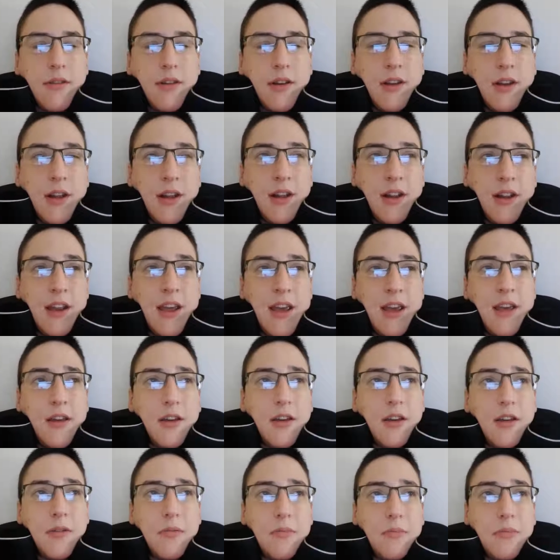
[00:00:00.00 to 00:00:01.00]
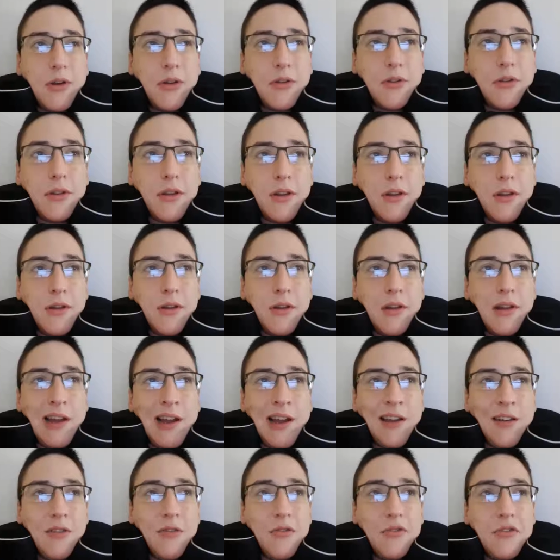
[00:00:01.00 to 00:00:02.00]
leak, but the
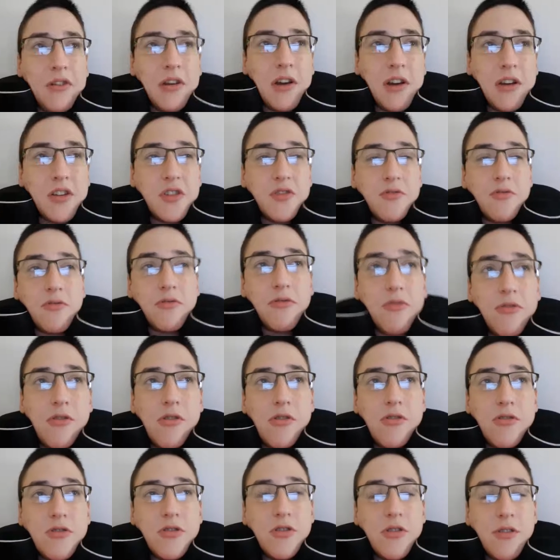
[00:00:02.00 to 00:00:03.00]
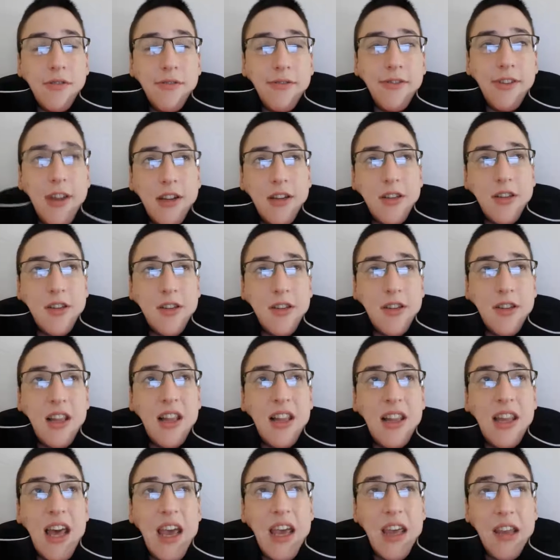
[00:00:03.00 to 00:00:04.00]
landlord has refused to fix the
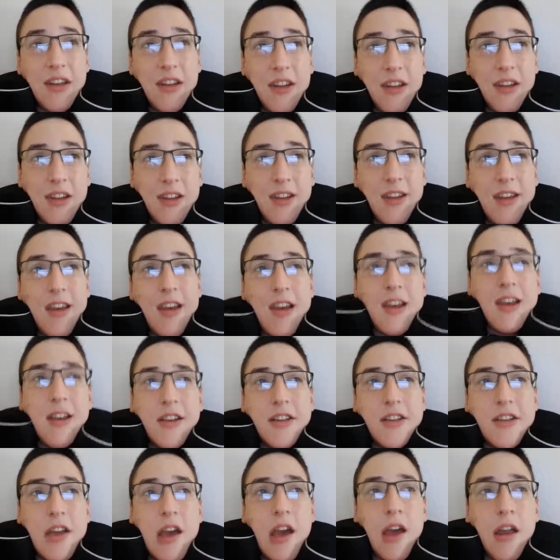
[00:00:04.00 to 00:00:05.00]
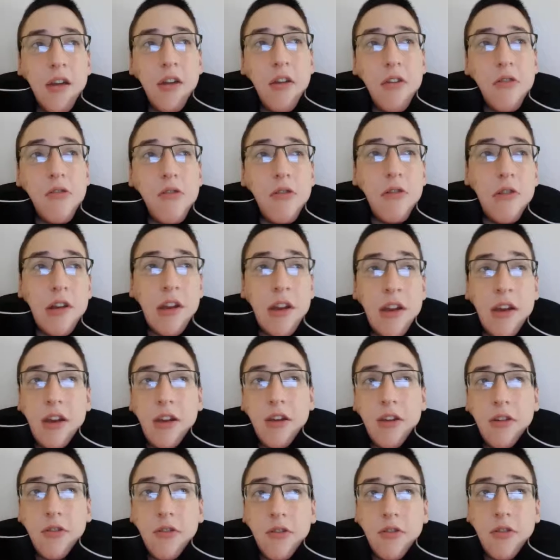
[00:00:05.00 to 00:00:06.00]
light, saying that all I
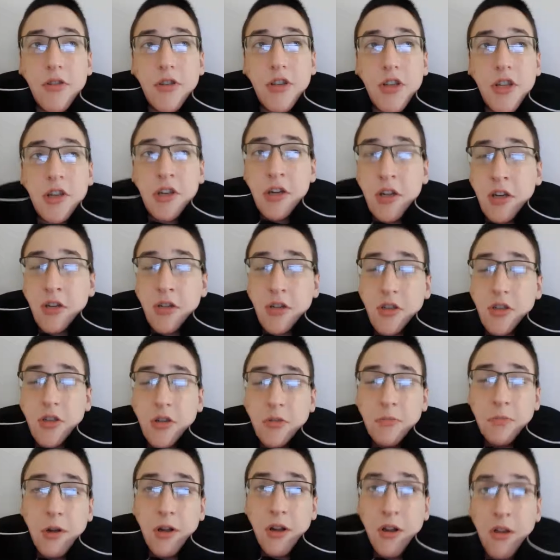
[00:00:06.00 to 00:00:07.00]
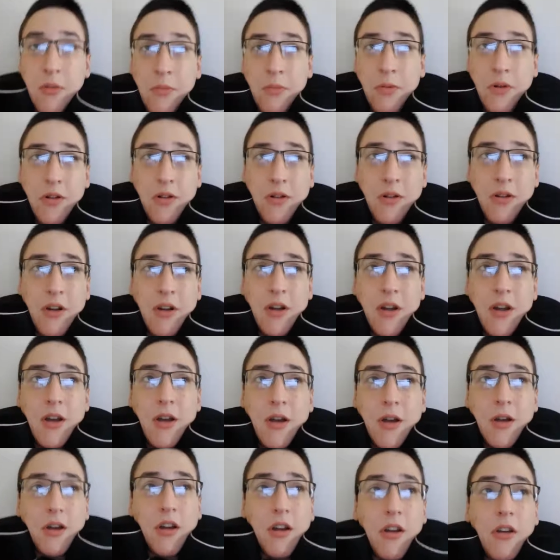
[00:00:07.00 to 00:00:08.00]
need to do is change the bulb,
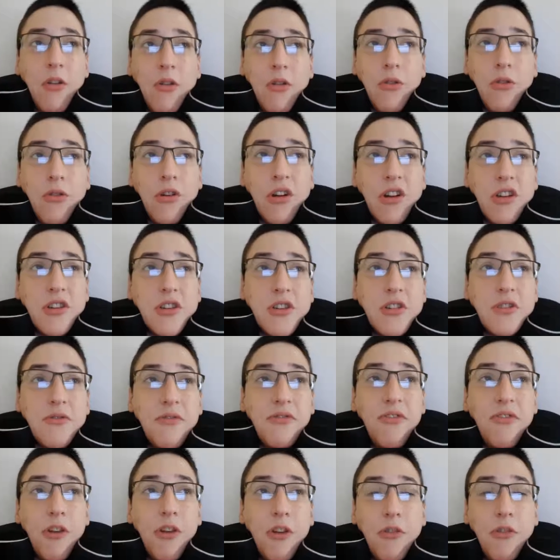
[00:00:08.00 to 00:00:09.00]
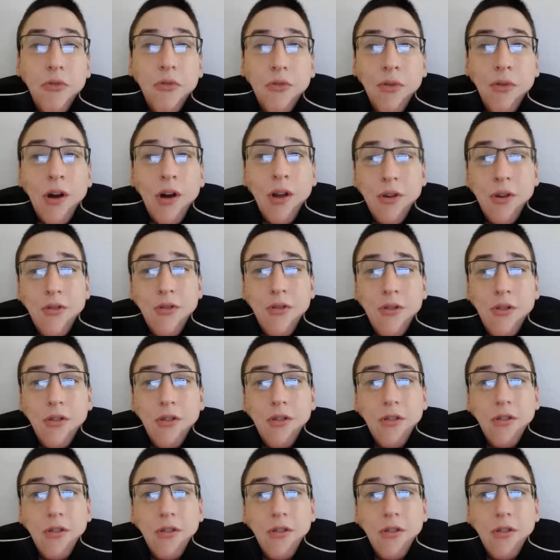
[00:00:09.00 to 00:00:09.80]
although it's full of water.